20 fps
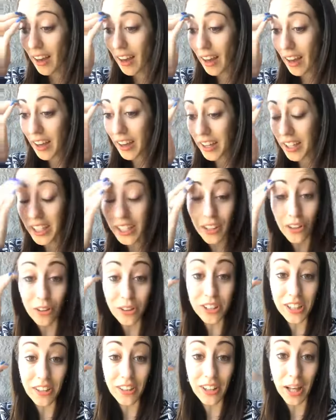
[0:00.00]

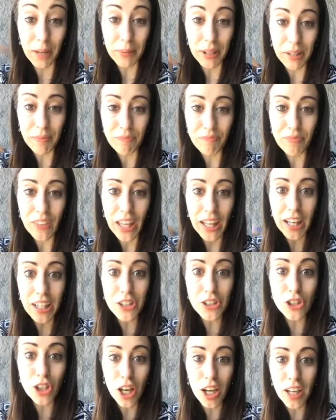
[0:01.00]
and I
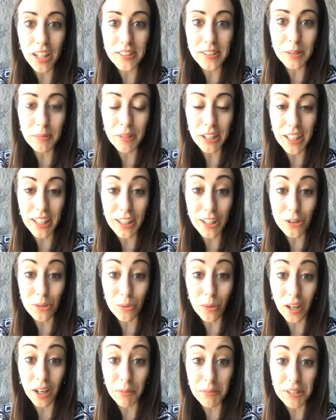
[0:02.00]
saw some kids
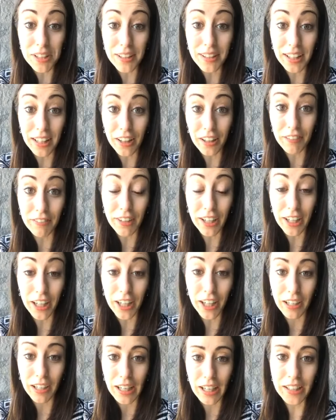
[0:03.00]
run up to the
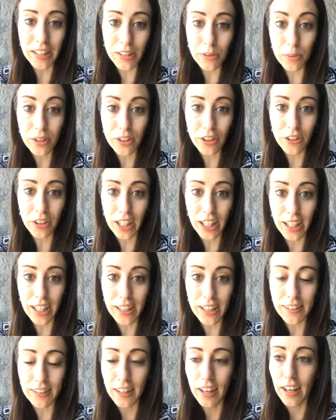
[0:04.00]
elevator, and these were little
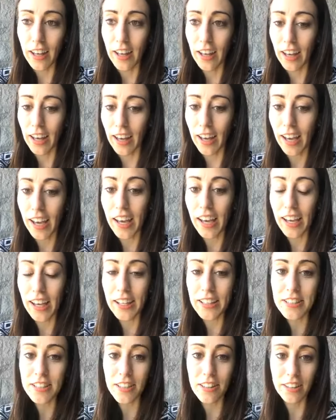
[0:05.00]
kids.
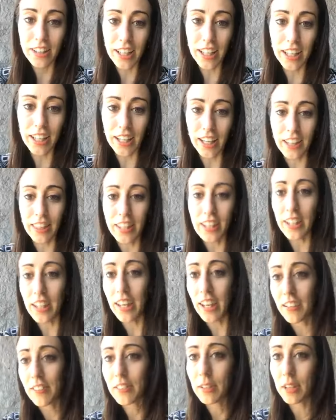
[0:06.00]
And like, I think I
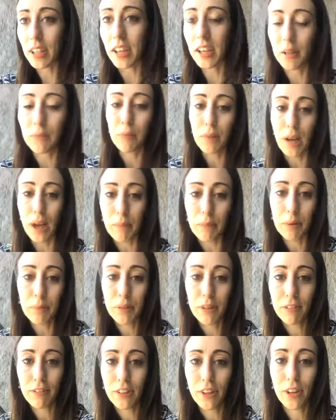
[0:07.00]
have to kind of prop up
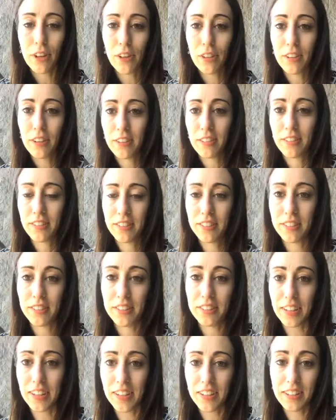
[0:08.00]

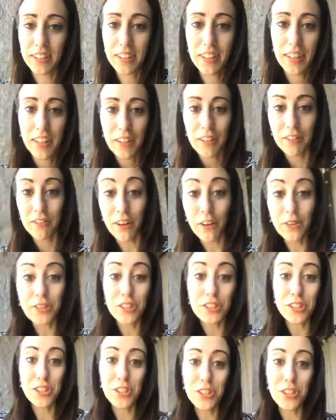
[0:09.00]
the phone to show